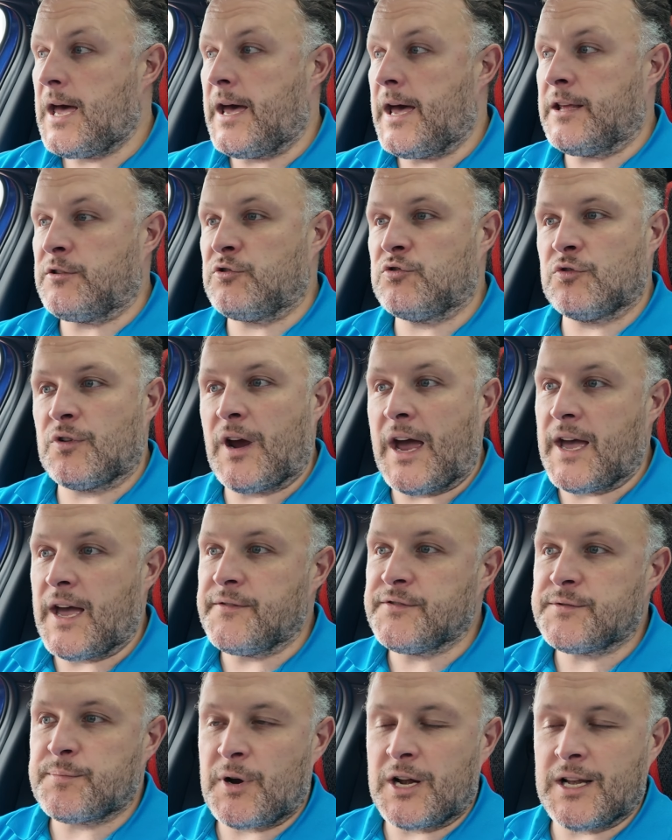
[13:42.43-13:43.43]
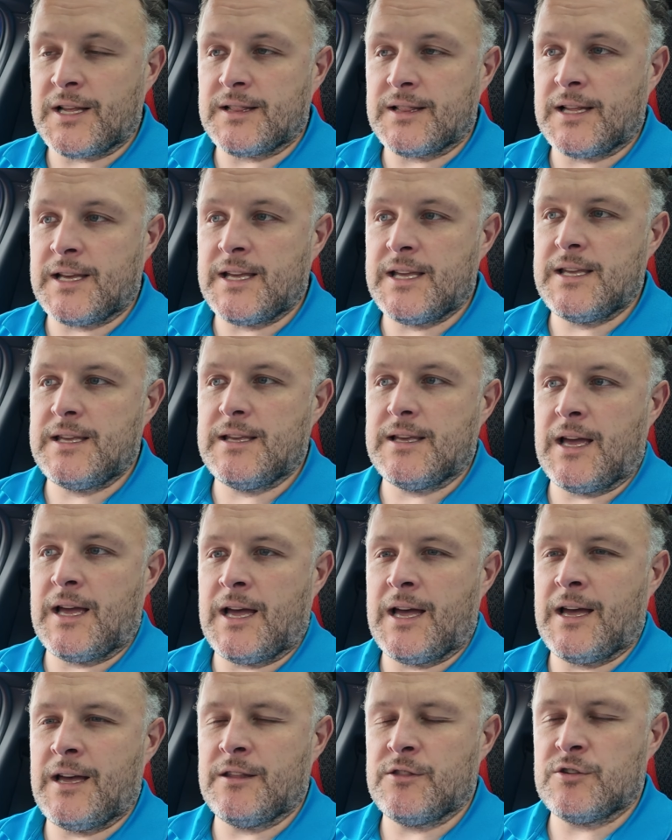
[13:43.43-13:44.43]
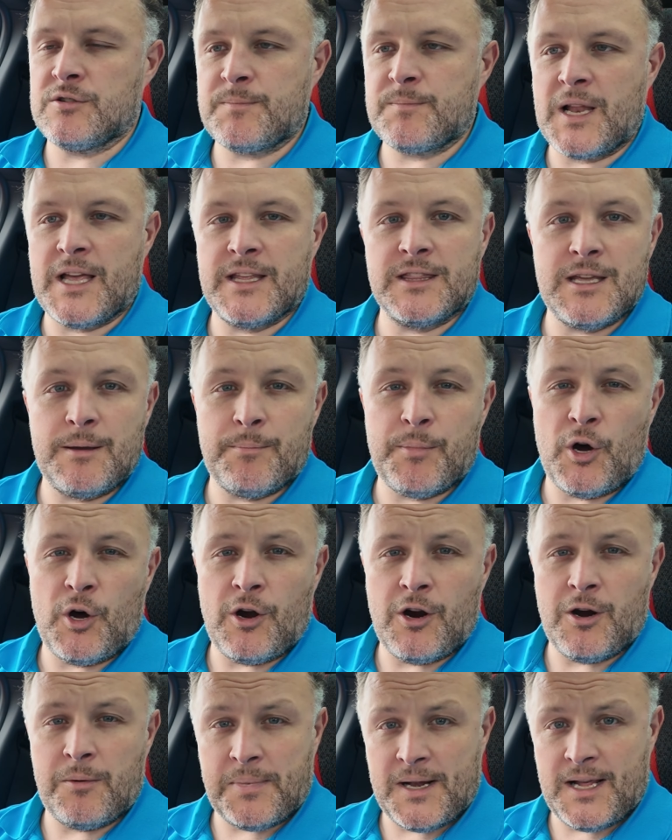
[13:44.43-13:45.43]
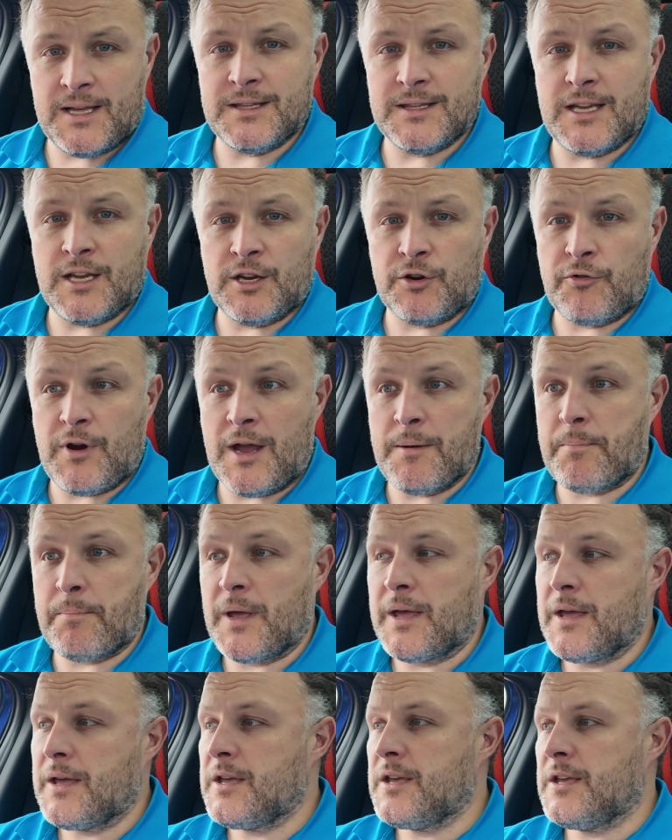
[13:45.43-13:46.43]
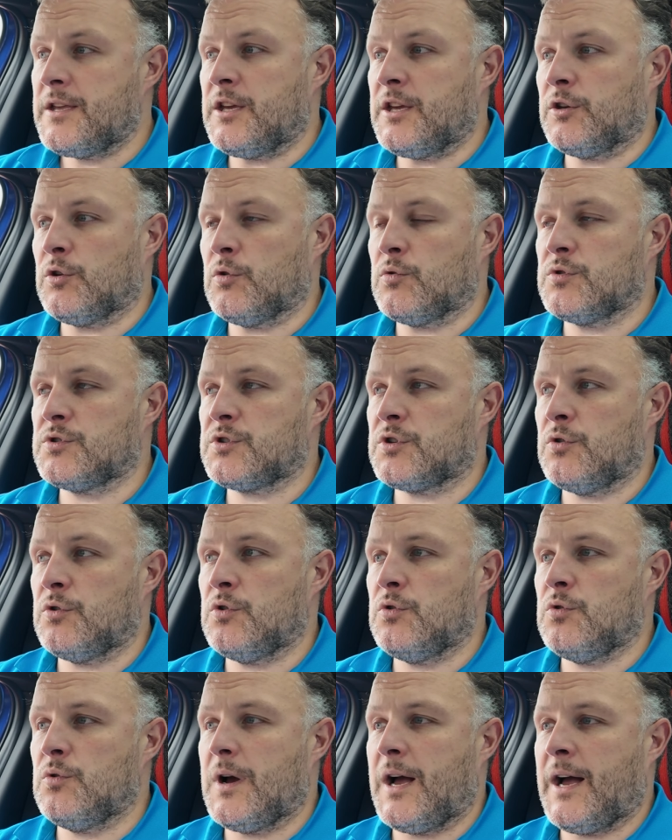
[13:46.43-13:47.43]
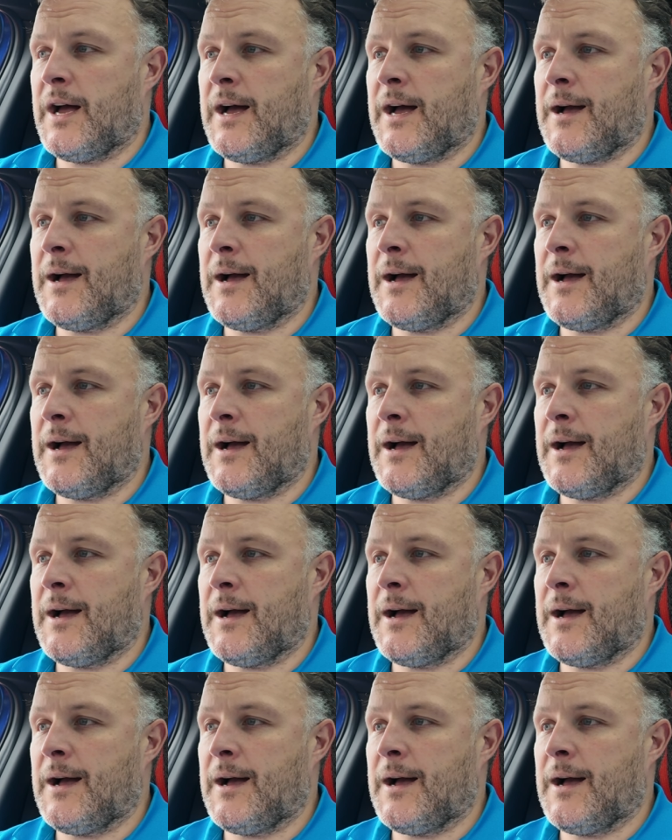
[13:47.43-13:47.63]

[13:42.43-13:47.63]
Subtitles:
It drives brilliantly. There's plenty of power, plenty of grip. You know, so